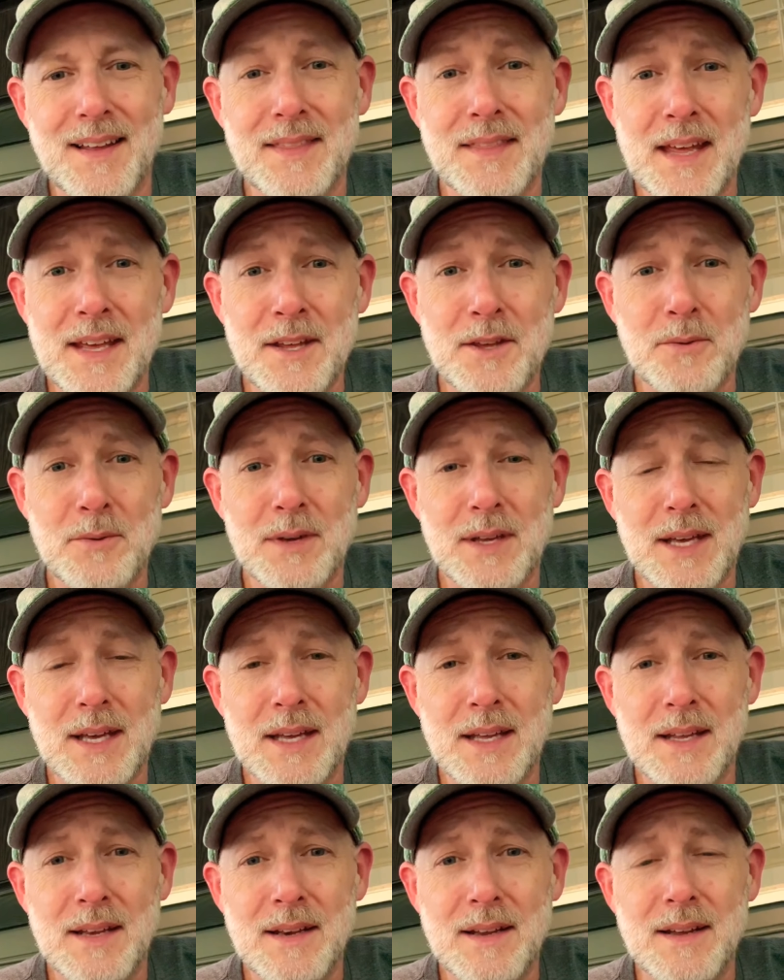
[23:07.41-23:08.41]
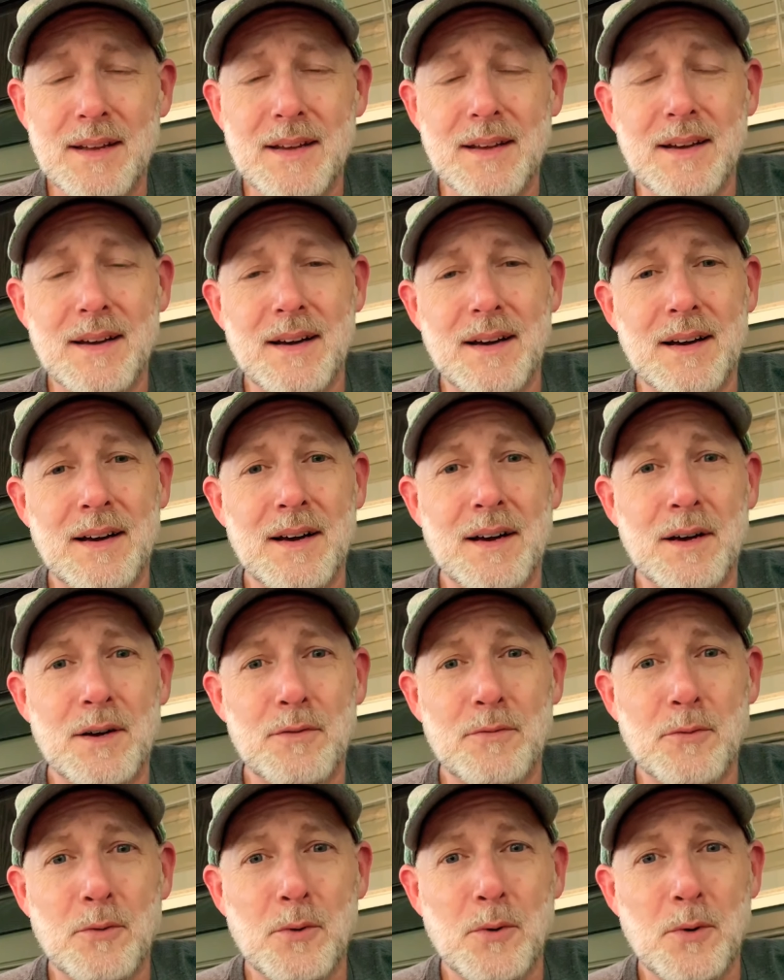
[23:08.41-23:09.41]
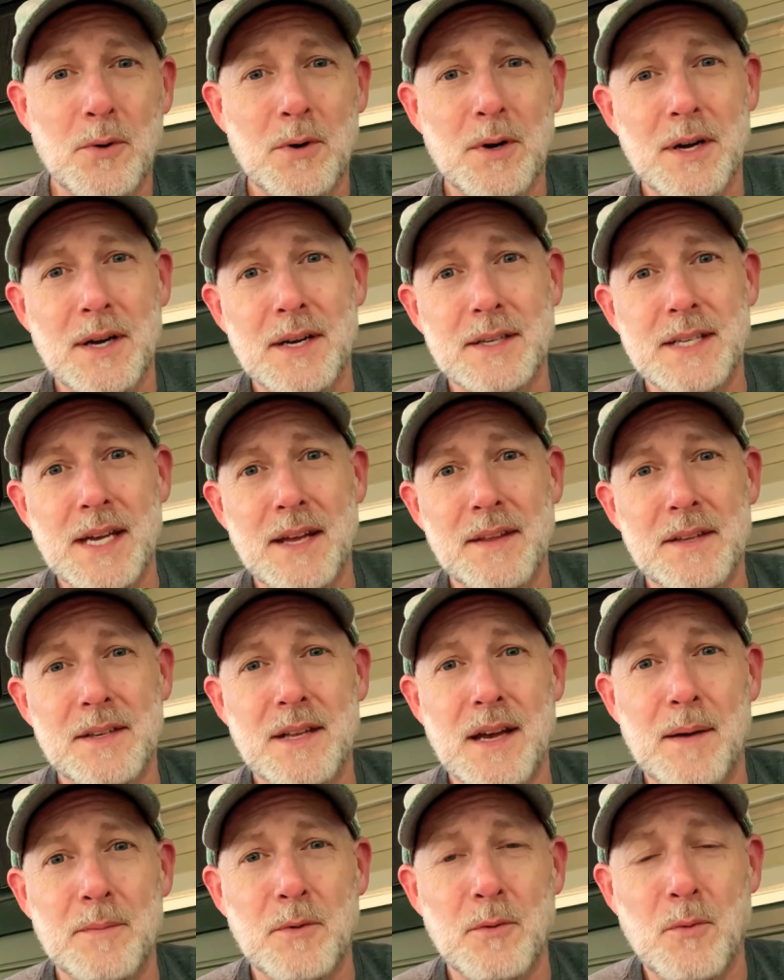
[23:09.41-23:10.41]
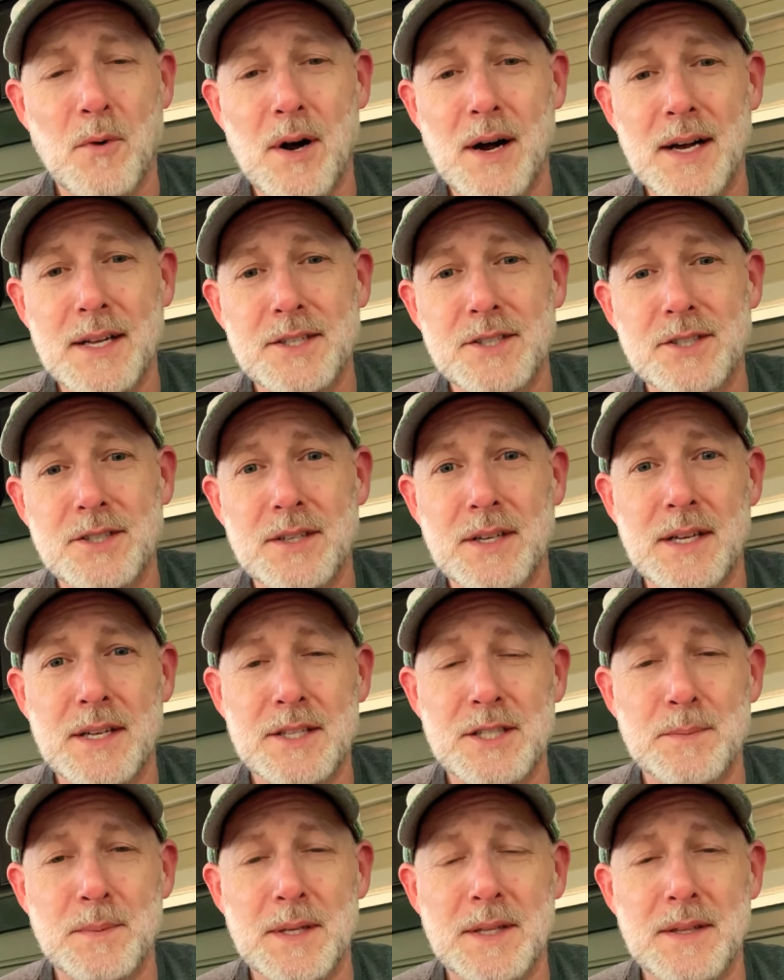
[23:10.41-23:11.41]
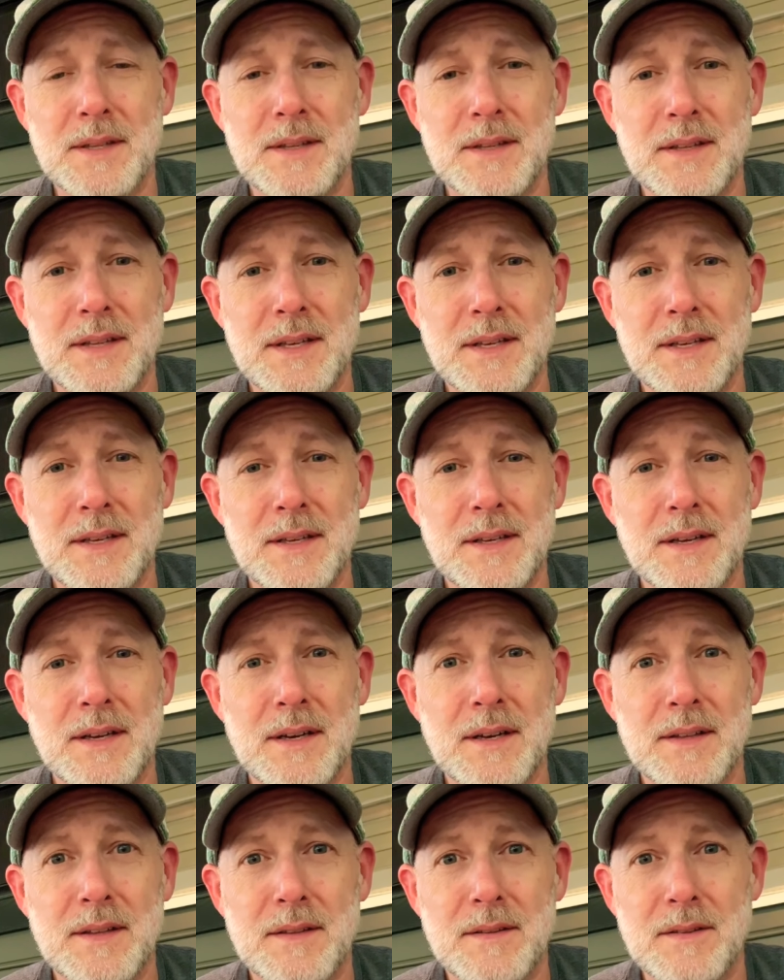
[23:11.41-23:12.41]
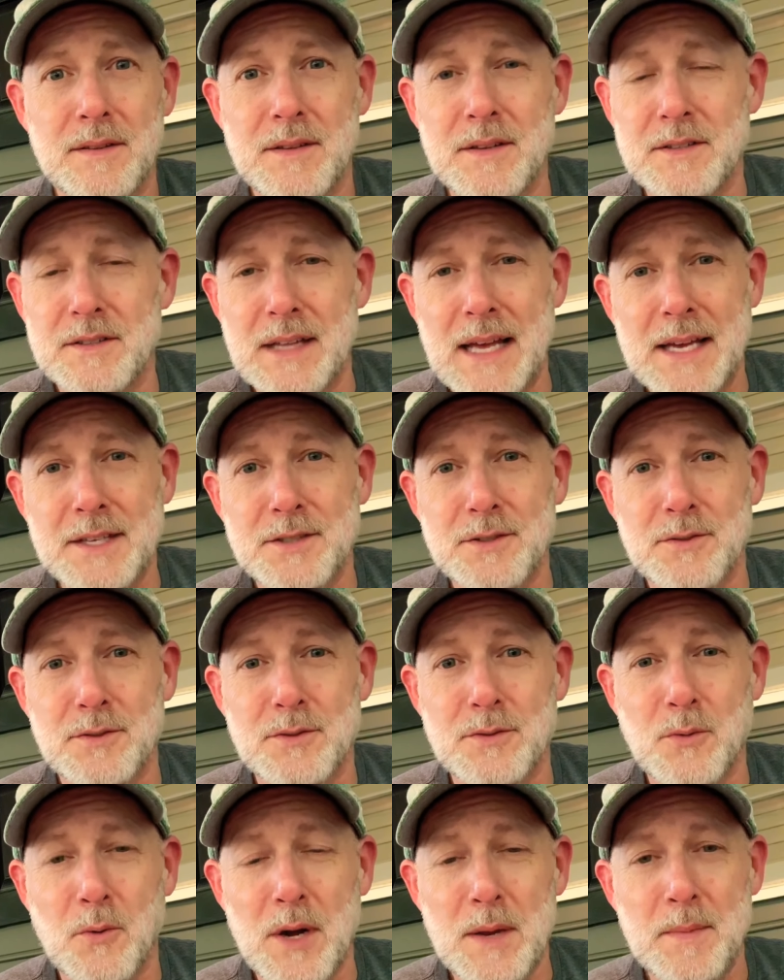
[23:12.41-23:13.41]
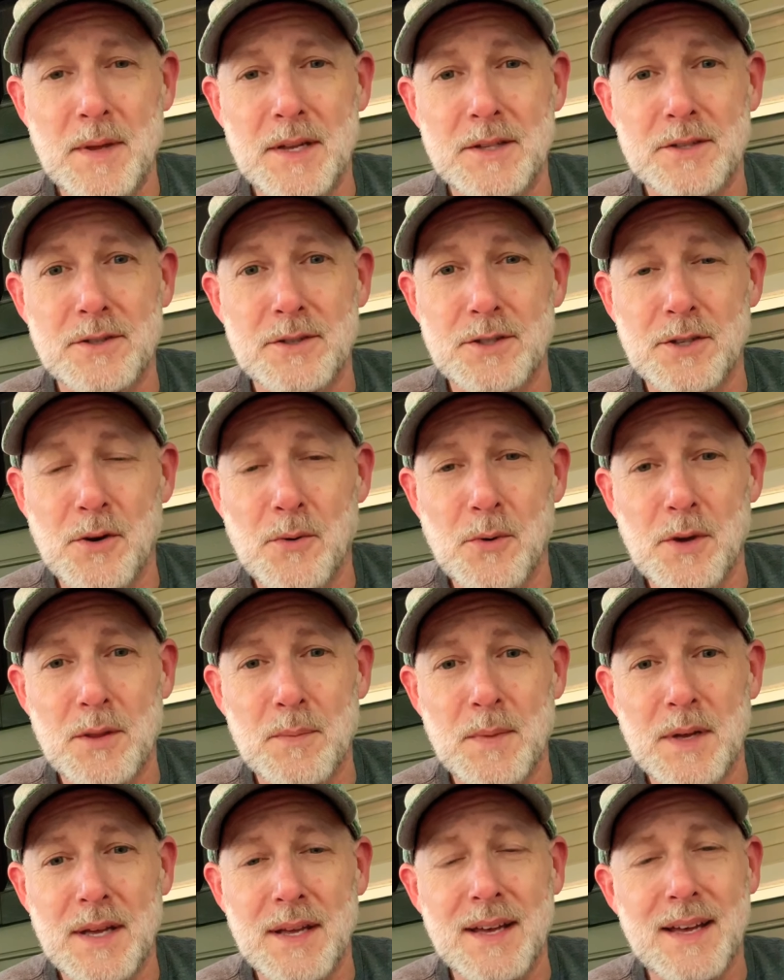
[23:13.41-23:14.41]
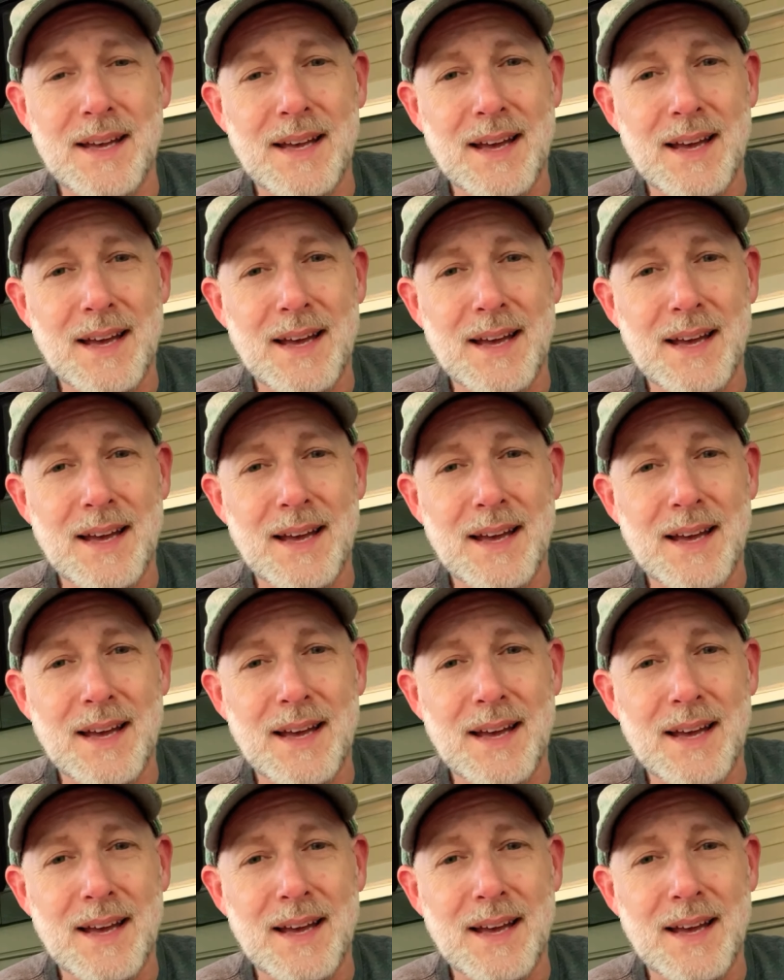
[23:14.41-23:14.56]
Thank you again for taking the time to watch and spend this last 20 minutes or so with me.